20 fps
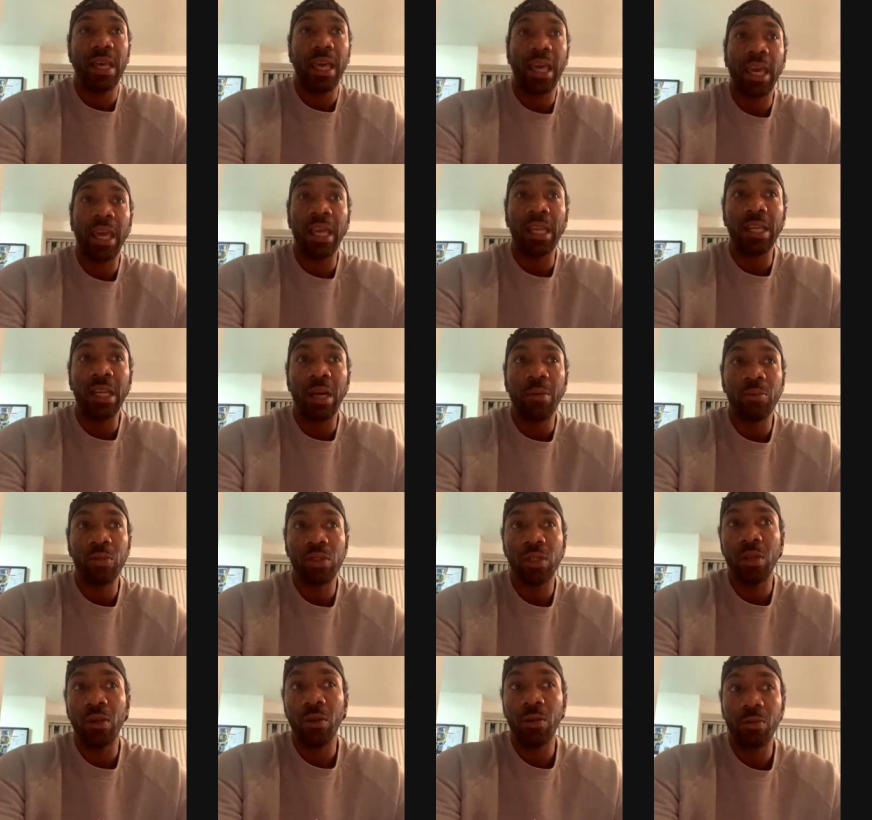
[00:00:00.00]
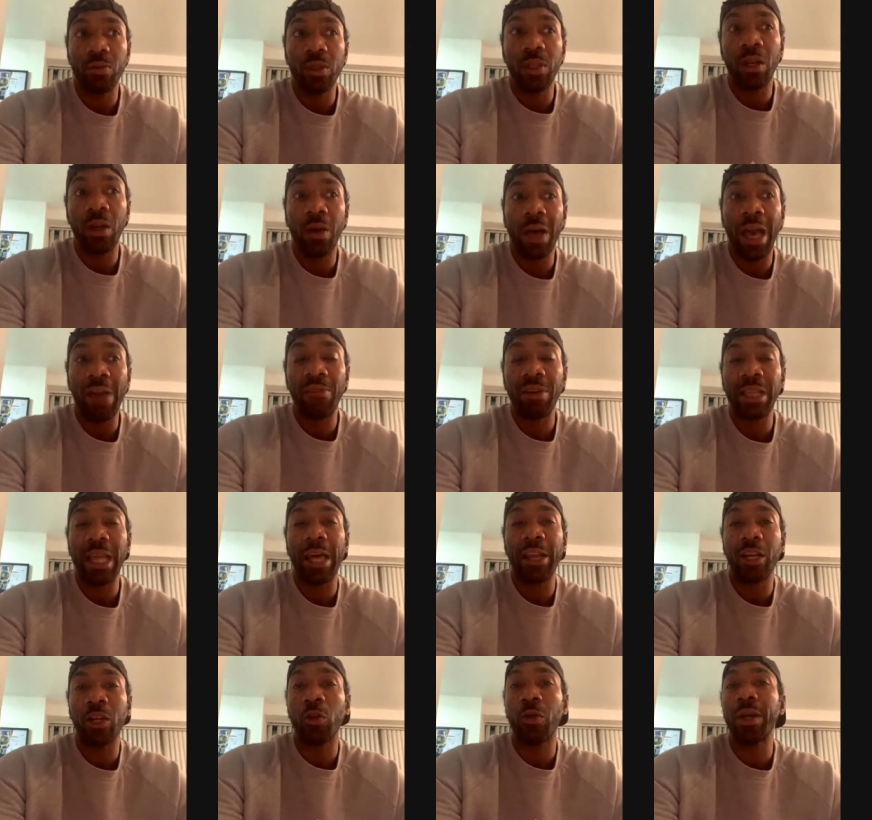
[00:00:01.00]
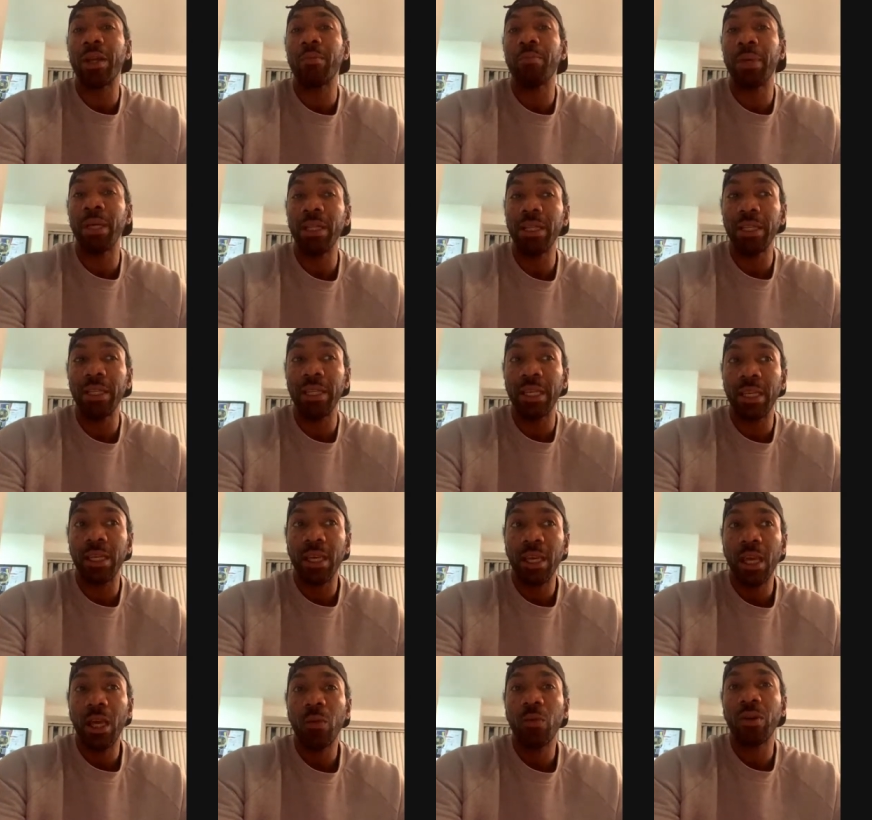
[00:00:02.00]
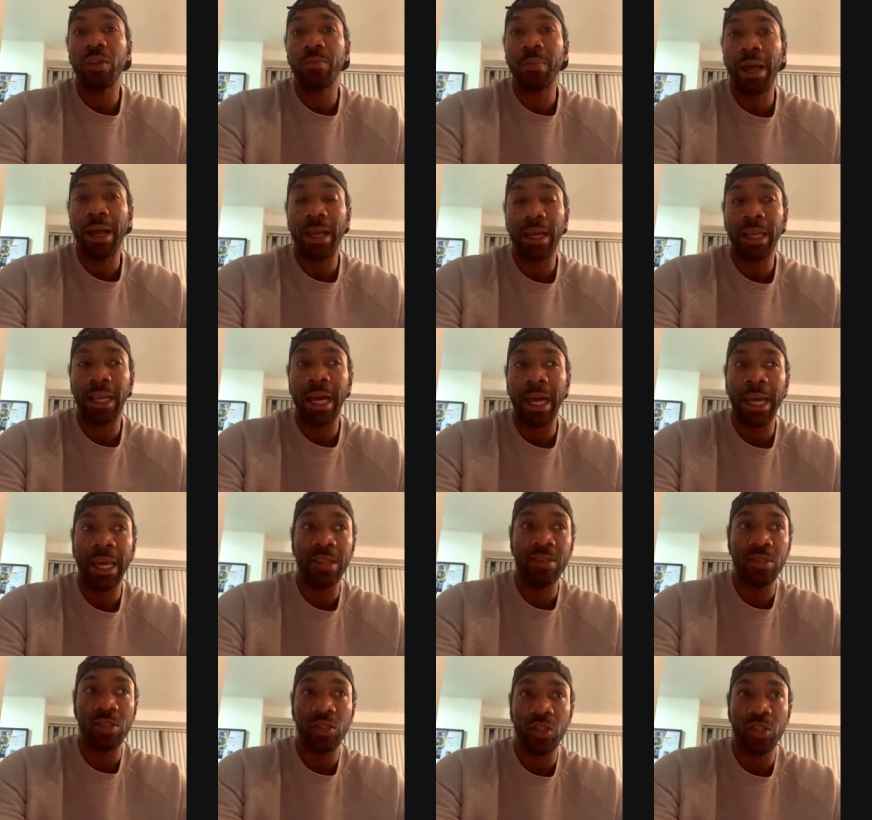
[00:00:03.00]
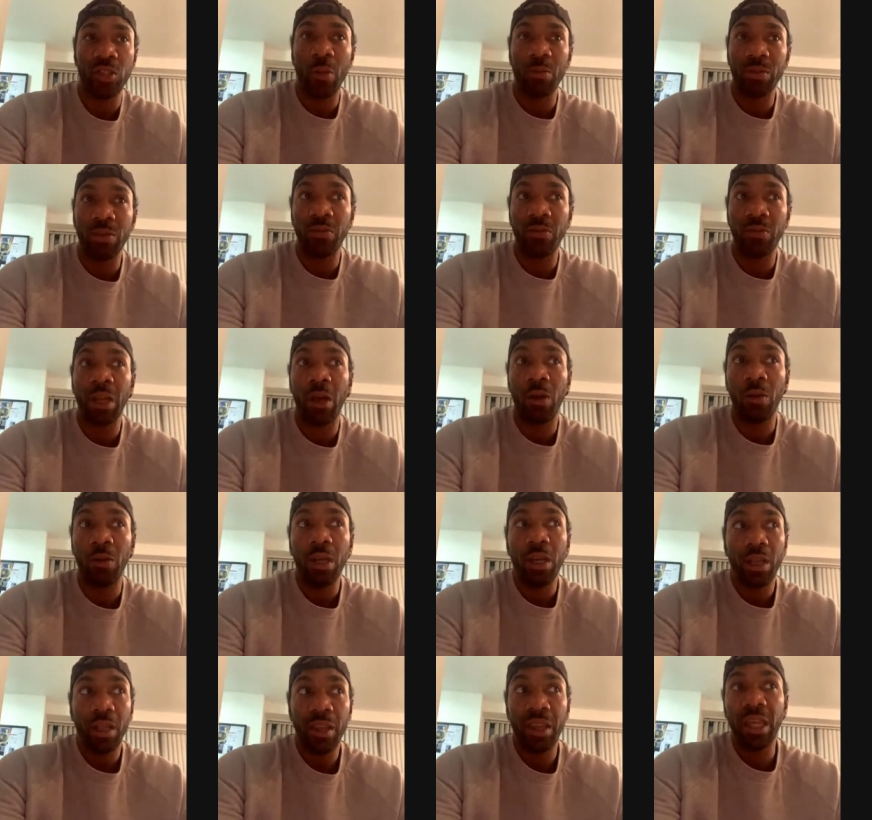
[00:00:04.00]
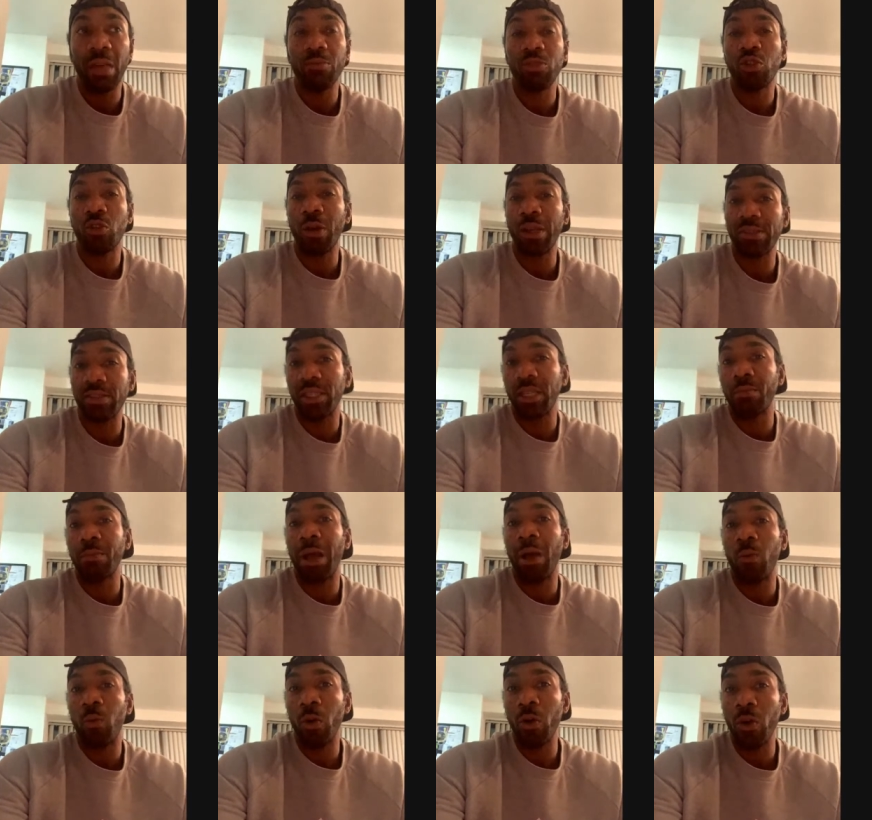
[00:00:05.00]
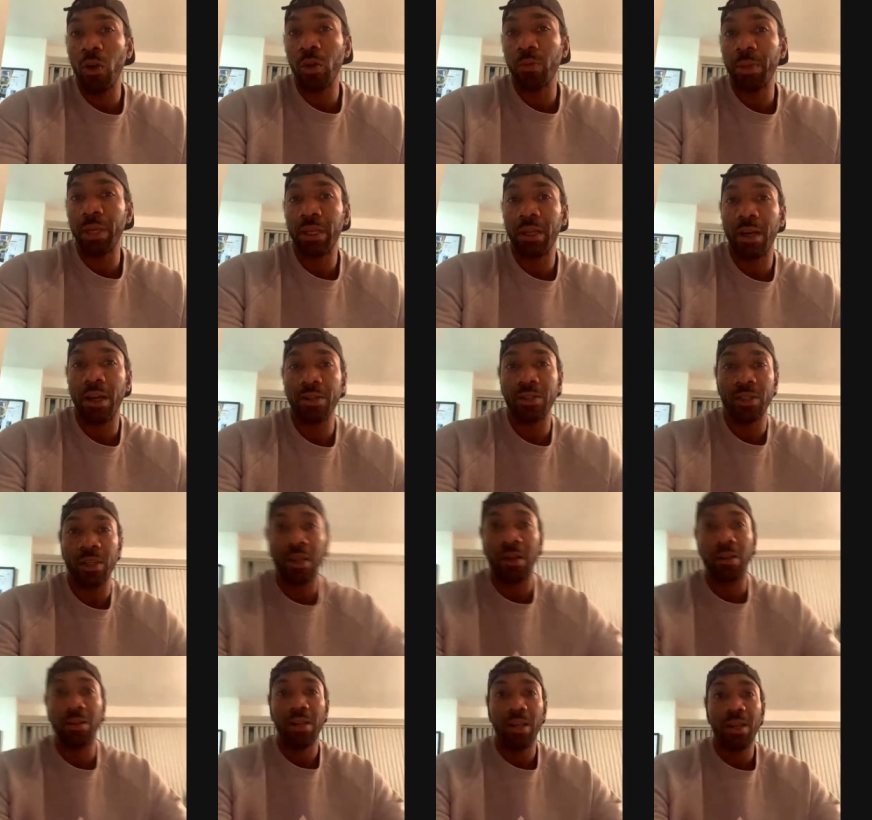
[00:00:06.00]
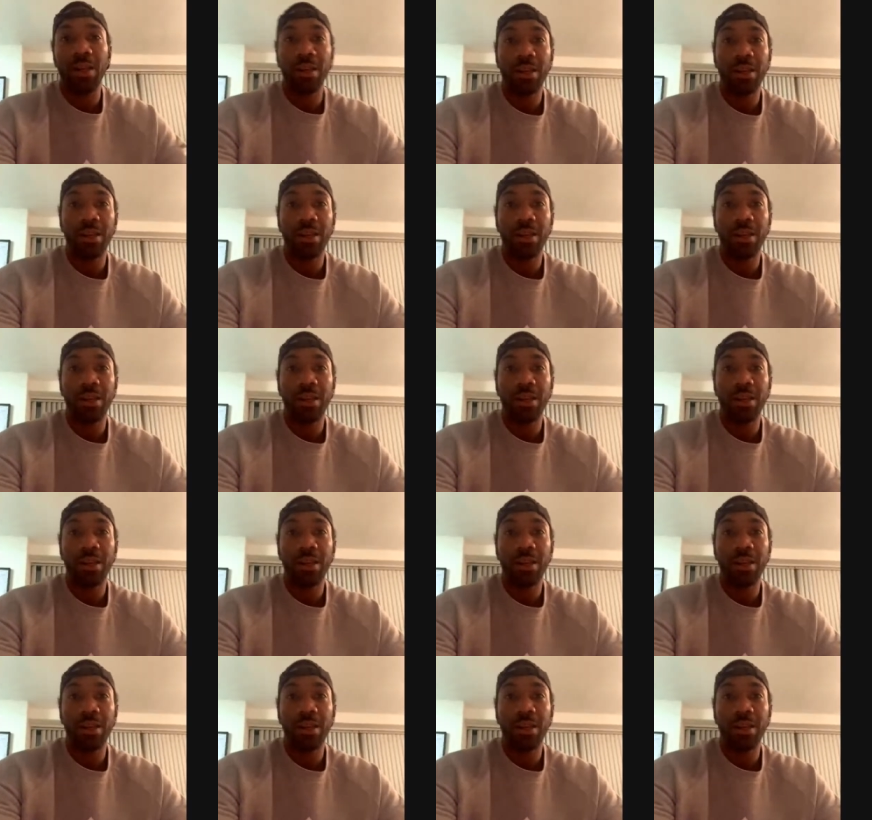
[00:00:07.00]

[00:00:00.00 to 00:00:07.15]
and to, you know, have a lot of credibility with my clients in terms of, you know, them trusting my word, because, you know,